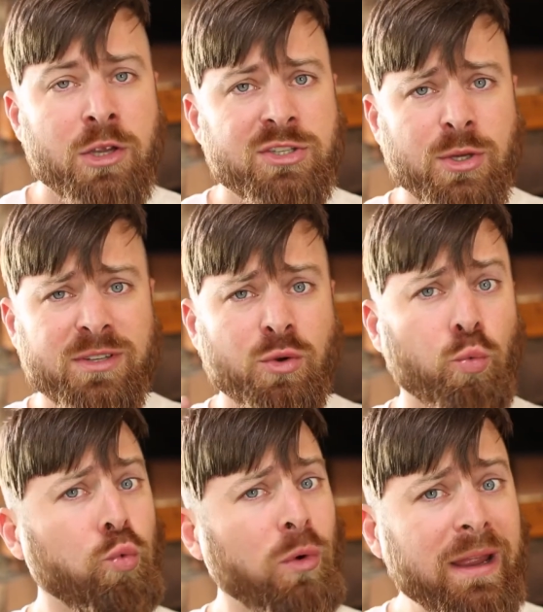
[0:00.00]
So it's a
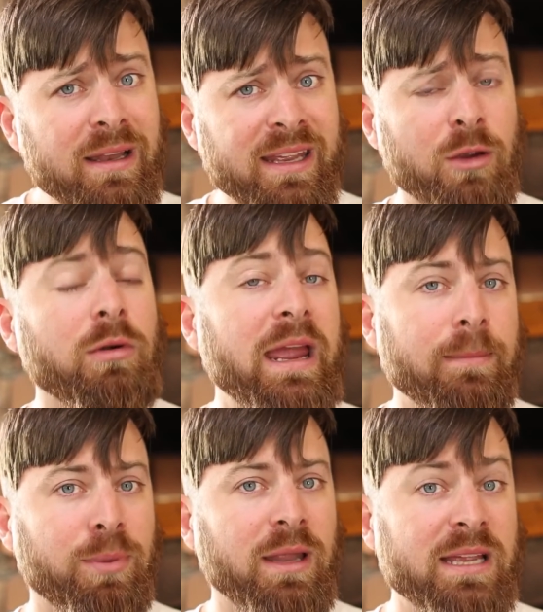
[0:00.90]
really
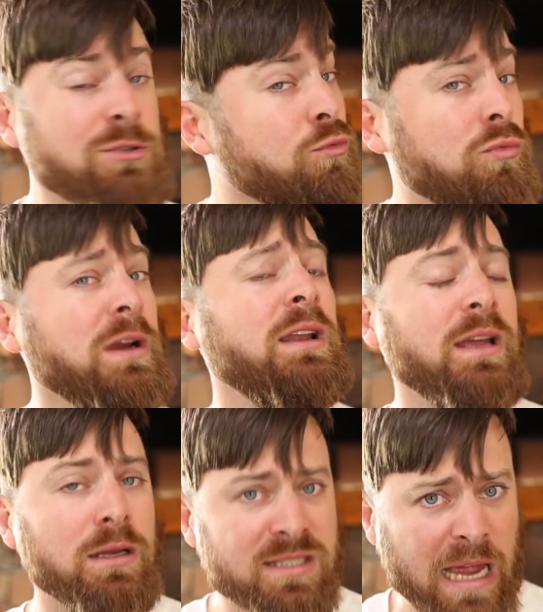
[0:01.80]
great place, really
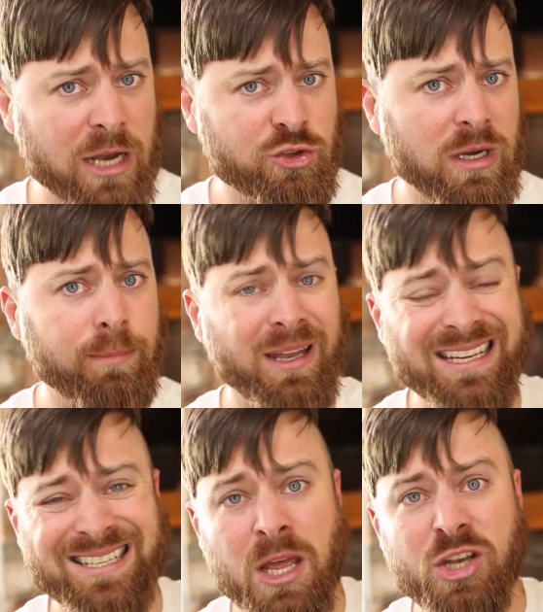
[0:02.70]
unsaturated
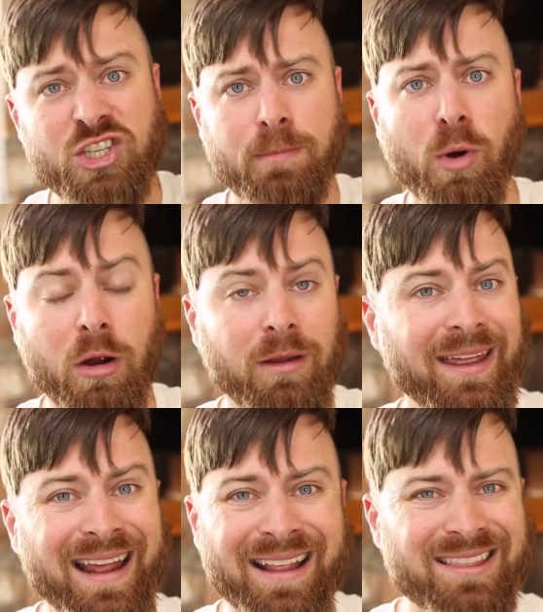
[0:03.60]
place to
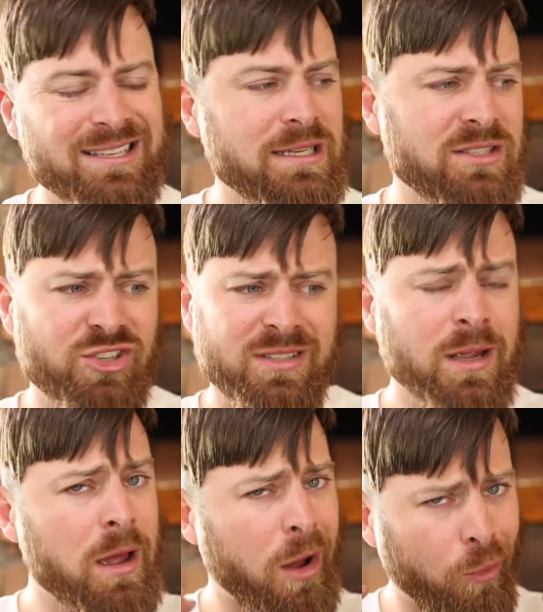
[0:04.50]
market. And this is just
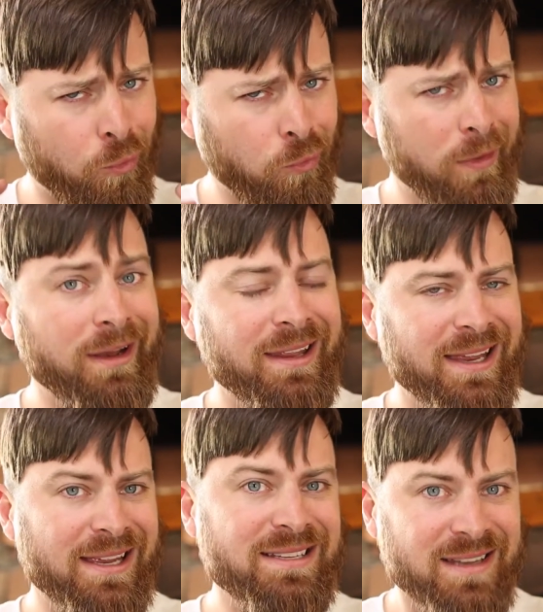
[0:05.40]
a really
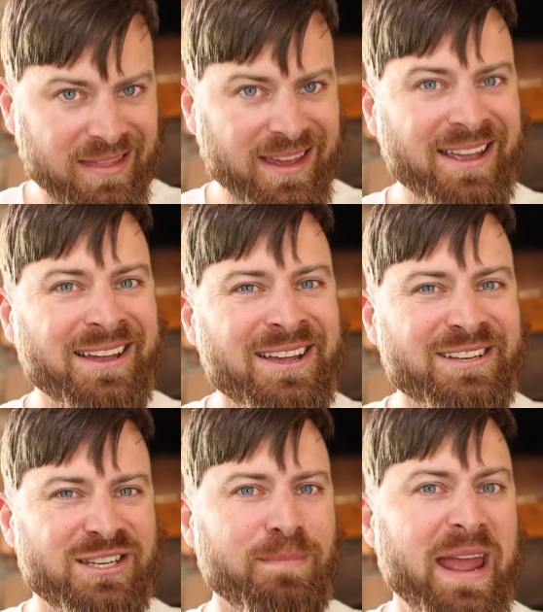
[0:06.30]
easy thing
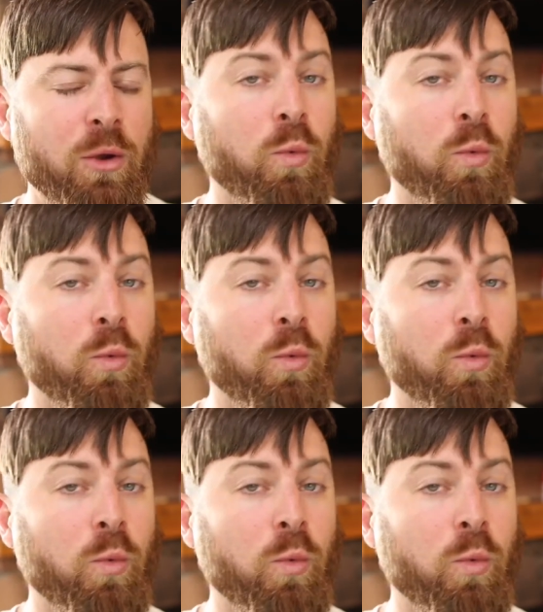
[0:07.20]
to make